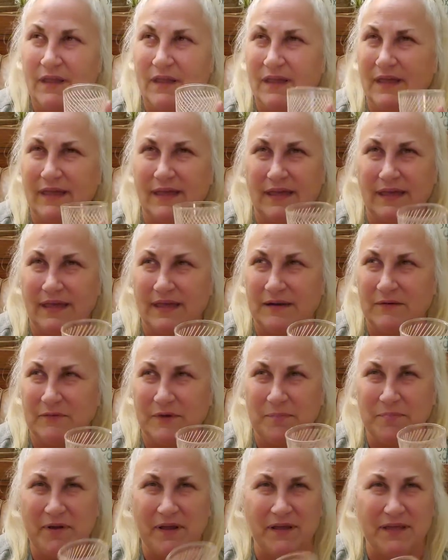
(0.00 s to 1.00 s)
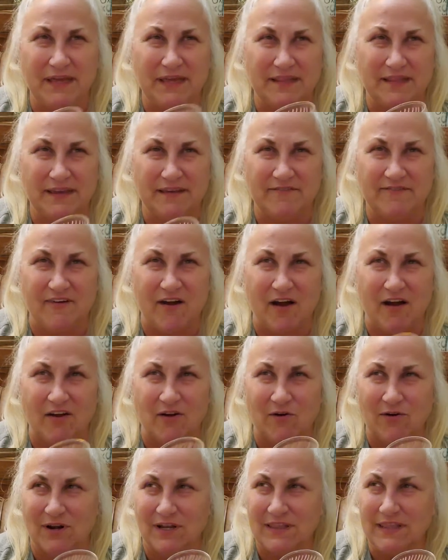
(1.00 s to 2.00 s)
and we probably had like
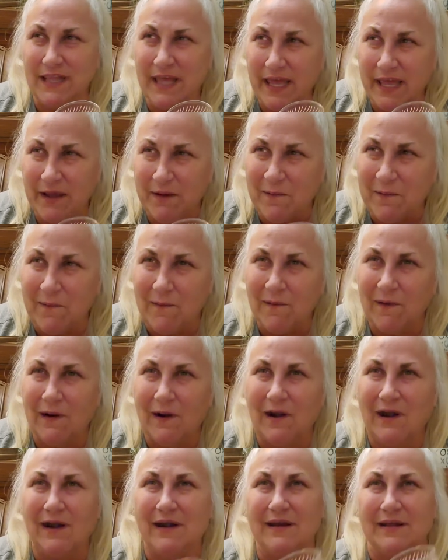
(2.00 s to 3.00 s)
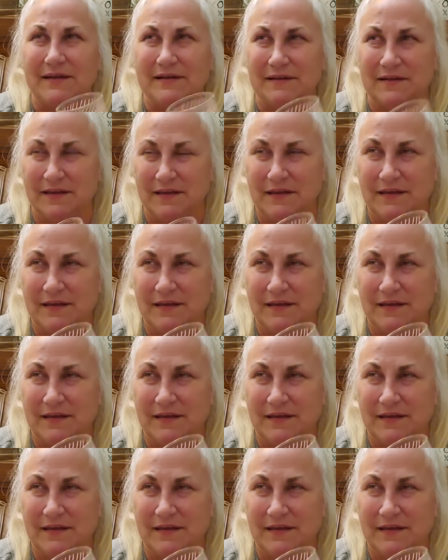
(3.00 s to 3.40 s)
Foghorn Leghorn,